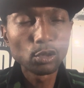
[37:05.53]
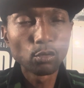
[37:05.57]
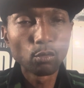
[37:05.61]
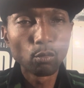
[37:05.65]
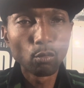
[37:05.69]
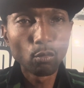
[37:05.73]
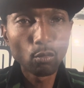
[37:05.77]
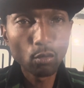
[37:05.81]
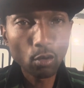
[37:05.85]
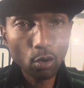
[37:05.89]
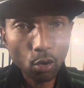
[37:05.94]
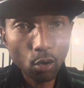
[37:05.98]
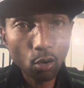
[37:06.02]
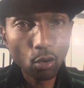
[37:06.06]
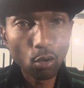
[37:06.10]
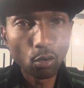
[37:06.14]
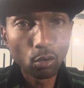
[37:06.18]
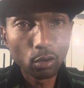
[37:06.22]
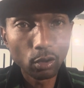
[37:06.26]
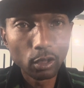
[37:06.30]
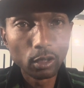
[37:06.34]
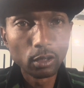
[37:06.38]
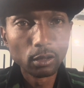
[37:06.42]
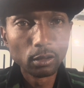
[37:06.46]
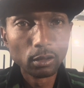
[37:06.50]

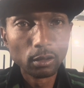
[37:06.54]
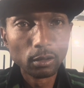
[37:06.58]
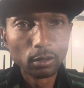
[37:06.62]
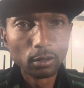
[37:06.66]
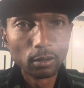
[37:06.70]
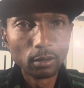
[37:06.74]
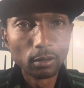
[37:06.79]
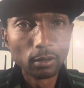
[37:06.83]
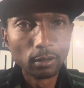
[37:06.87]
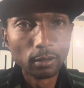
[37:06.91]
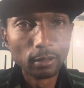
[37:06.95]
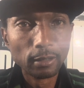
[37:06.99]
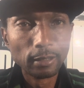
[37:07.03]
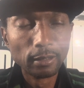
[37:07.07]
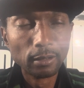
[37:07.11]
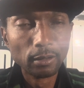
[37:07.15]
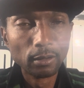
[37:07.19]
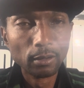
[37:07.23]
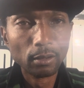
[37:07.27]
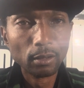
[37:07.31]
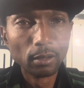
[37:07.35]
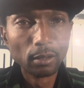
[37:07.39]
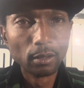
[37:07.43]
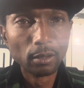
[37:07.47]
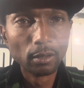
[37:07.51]
wrong
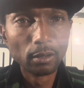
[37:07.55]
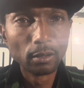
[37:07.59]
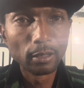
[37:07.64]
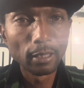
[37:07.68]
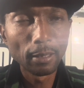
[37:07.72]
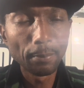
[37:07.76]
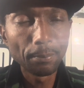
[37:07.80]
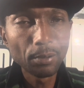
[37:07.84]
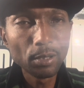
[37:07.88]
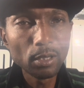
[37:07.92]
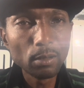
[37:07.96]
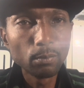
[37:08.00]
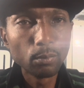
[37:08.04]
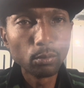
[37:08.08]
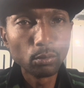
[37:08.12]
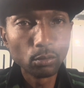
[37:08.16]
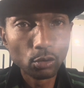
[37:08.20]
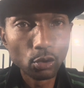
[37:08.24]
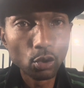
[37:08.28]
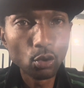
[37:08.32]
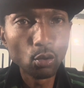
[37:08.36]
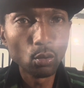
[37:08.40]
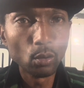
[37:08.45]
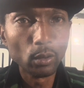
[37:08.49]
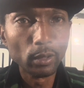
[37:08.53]
that people
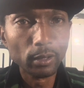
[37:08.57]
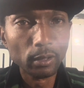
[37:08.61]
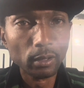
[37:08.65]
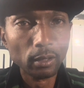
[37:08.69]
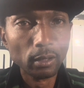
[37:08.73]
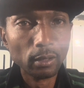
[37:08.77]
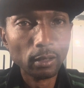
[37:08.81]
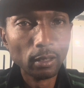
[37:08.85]
doing.